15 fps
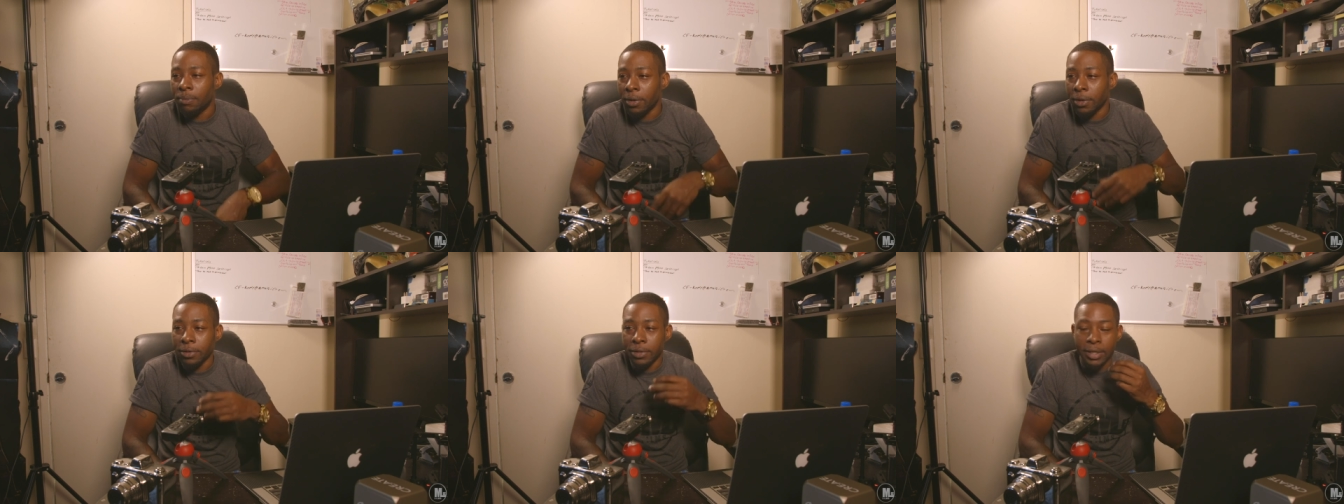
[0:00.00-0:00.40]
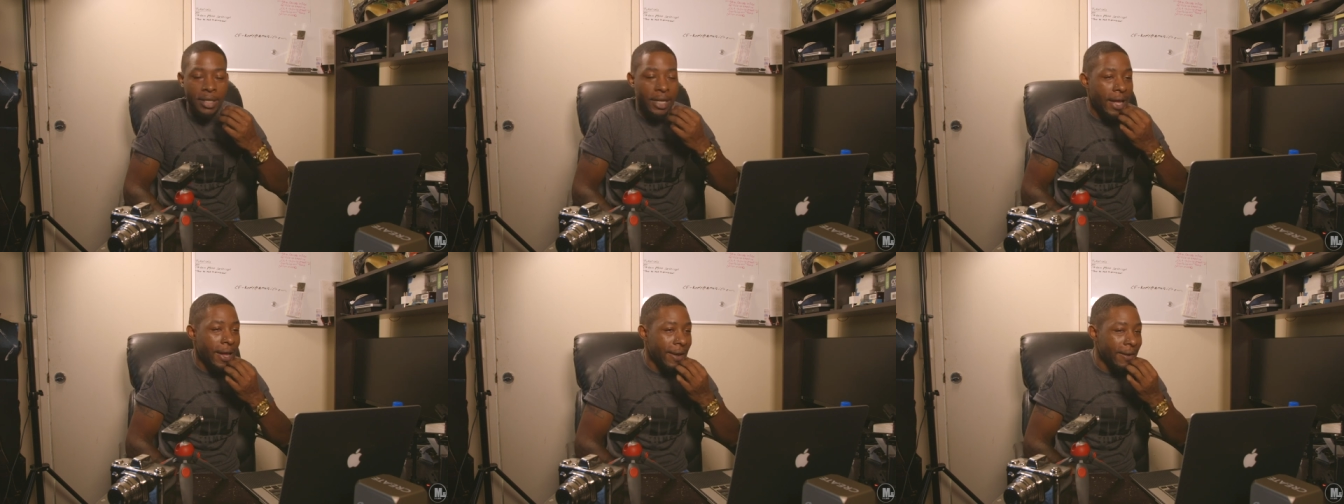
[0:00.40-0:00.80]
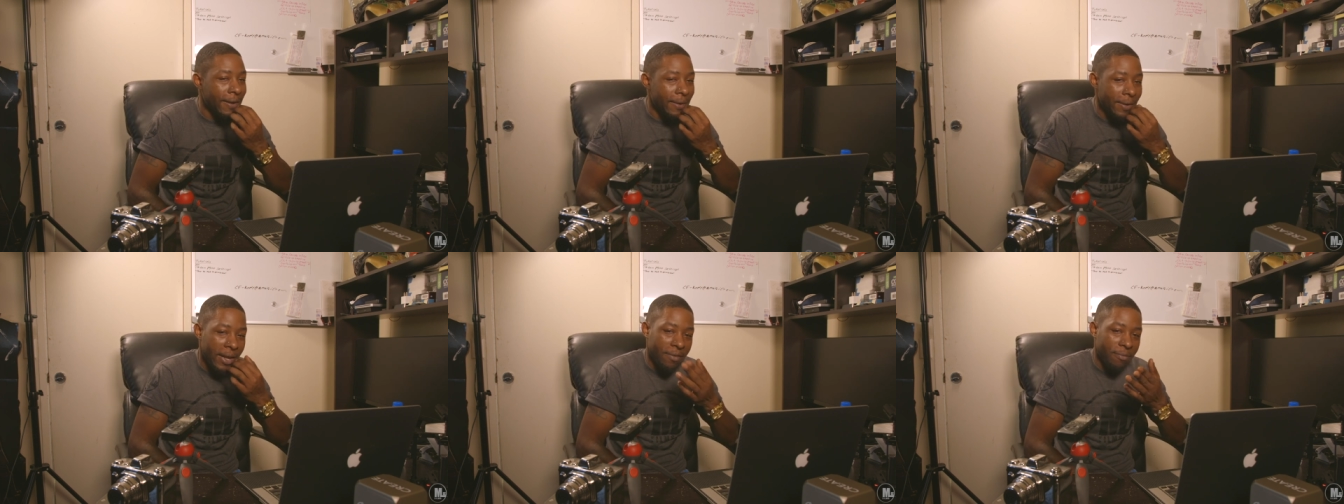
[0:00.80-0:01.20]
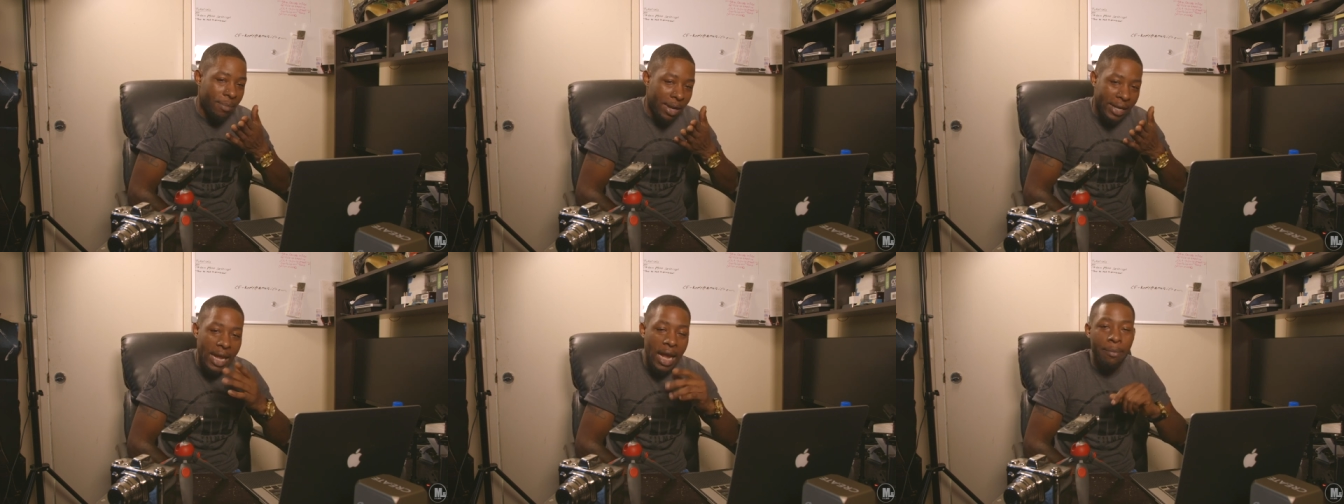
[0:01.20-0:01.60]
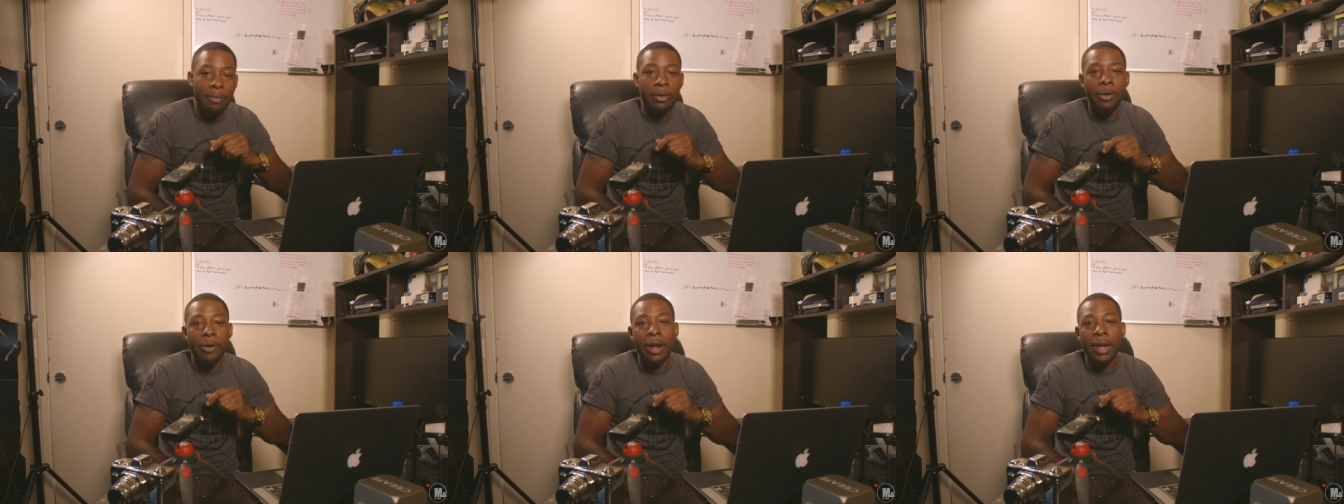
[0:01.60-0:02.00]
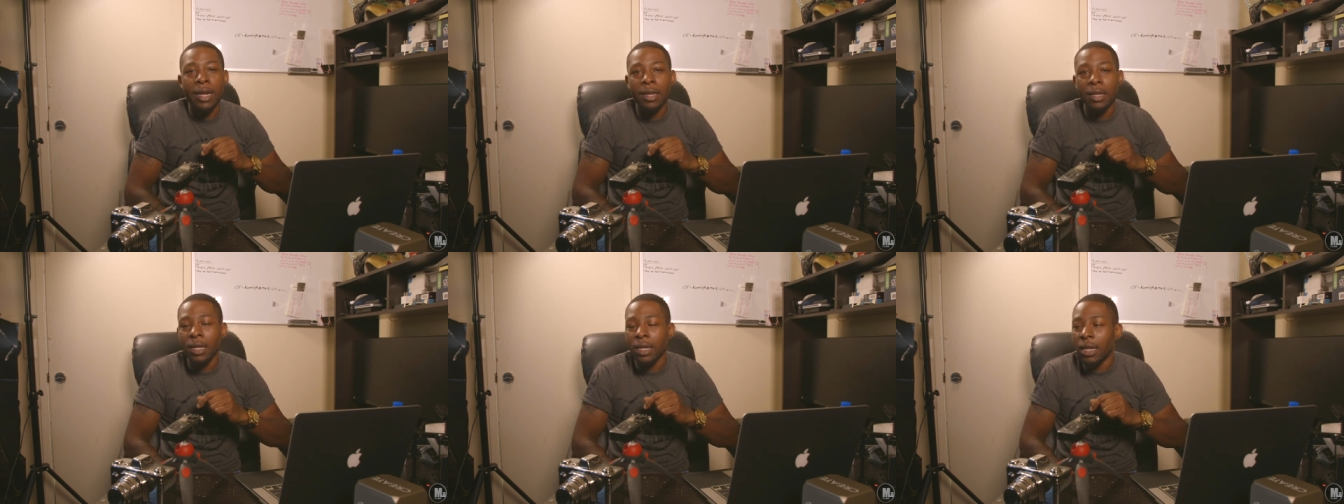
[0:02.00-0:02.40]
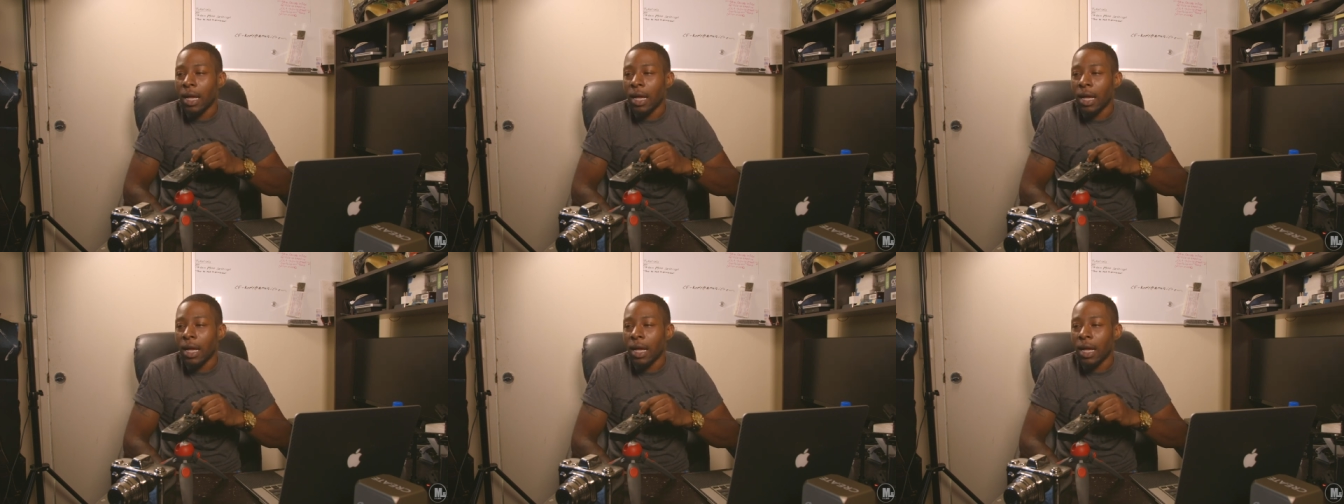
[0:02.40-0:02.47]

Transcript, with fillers: post today, even my camera crane.